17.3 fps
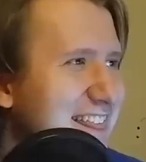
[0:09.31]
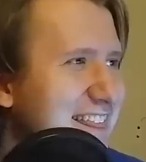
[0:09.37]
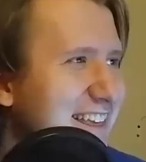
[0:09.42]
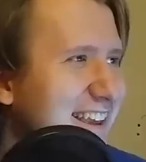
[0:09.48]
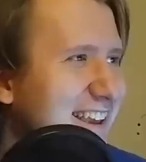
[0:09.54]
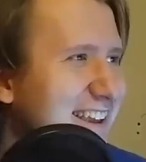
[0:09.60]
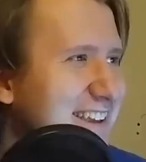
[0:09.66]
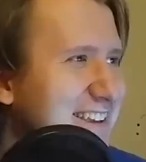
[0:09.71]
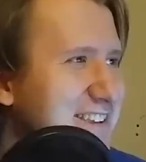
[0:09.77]

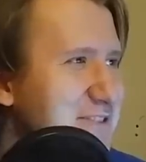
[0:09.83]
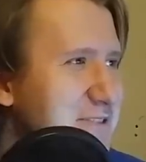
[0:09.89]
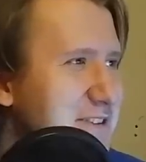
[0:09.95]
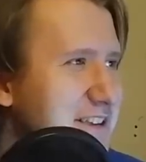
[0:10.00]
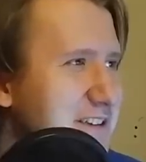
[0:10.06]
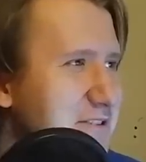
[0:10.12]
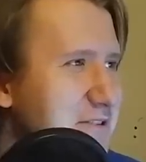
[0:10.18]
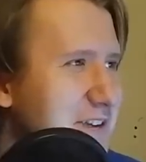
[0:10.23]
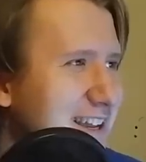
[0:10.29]
Thank you,
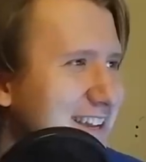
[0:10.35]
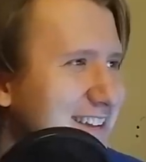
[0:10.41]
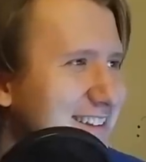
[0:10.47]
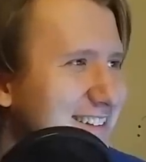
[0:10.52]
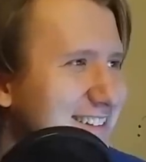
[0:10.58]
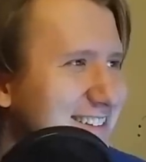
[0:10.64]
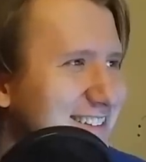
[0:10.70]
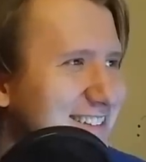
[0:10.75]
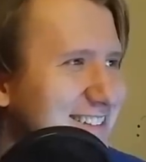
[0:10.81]
cutie.
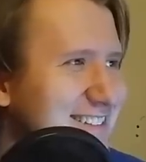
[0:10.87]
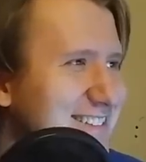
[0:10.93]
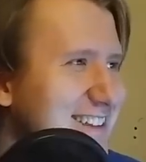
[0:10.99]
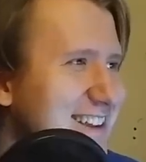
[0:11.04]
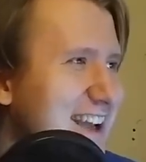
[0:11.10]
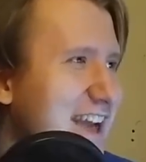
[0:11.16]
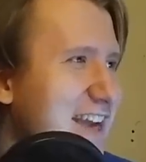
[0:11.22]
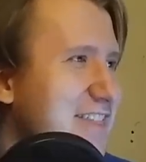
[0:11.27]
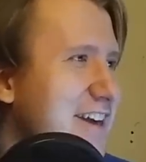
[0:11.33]

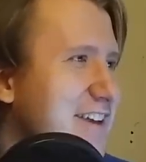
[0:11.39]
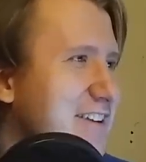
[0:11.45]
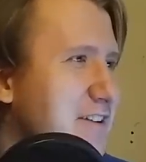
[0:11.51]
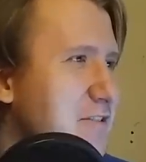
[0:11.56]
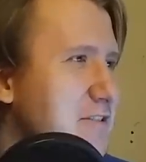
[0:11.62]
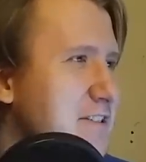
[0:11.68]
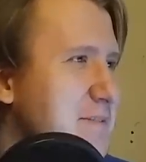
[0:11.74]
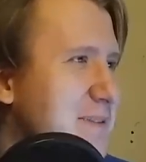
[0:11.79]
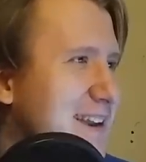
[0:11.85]
That'll
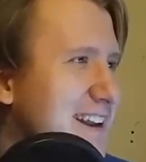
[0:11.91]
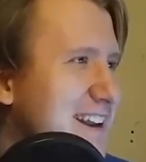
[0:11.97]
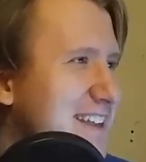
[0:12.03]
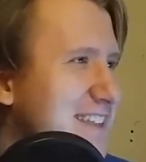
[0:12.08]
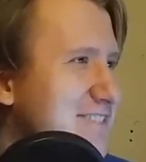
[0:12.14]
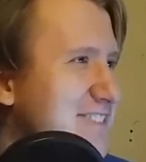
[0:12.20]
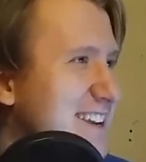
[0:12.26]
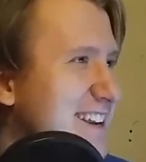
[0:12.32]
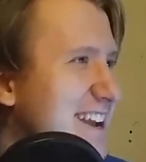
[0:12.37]
go in the beginning of
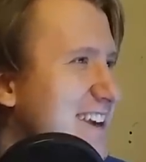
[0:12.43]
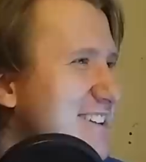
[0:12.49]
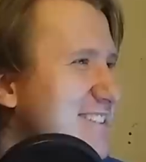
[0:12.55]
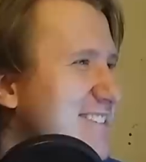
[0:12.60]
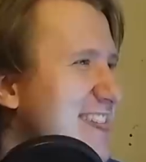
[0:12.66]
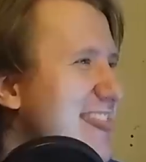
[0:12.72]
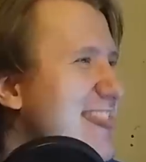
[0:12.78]
the video.